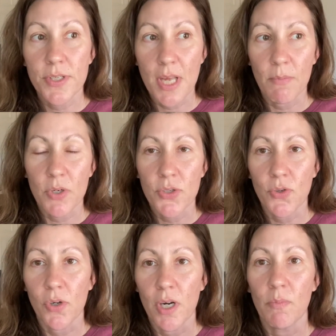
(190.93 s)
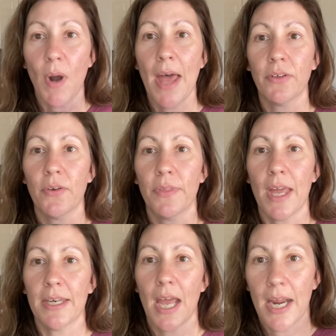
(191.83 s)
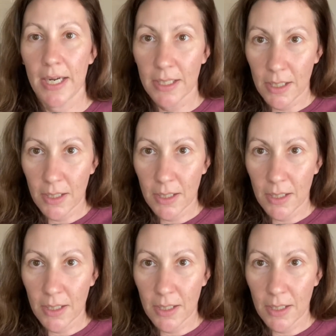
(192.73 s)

summer storm rather than a